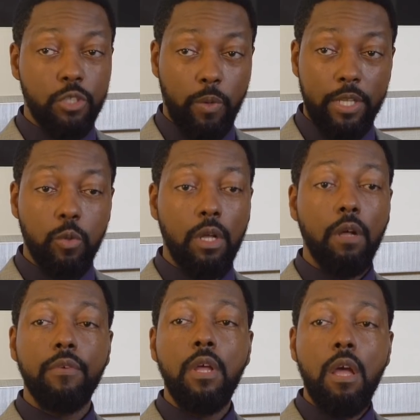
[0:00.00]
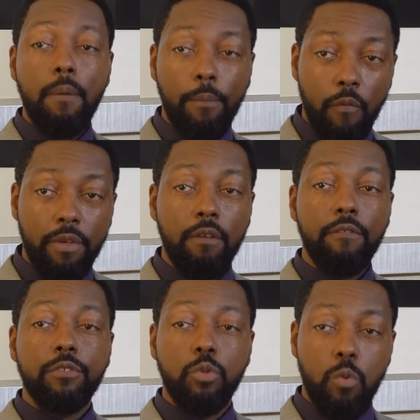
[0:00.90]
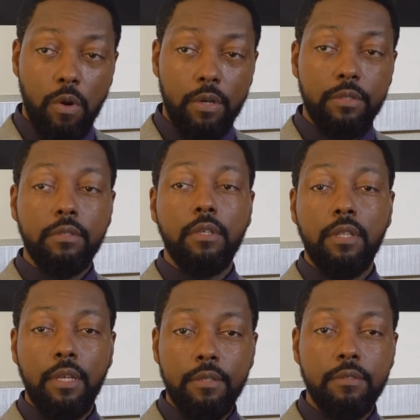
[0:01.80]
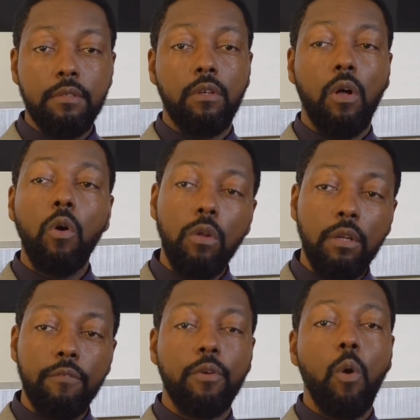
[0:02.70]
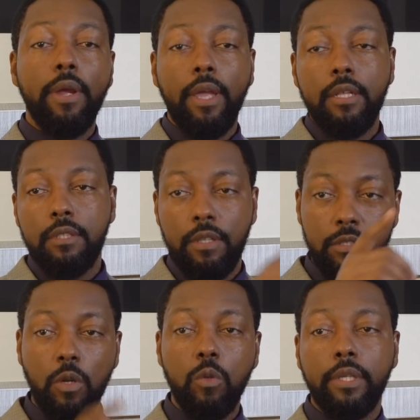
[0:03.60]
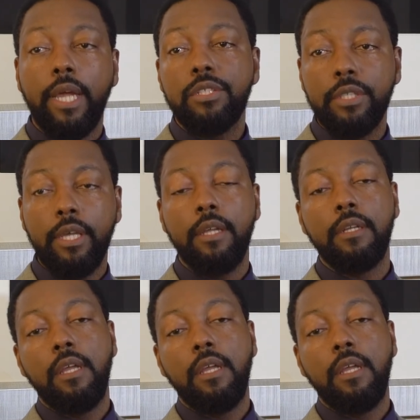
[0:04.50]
2012, moving towards this goal of going into this golden age again.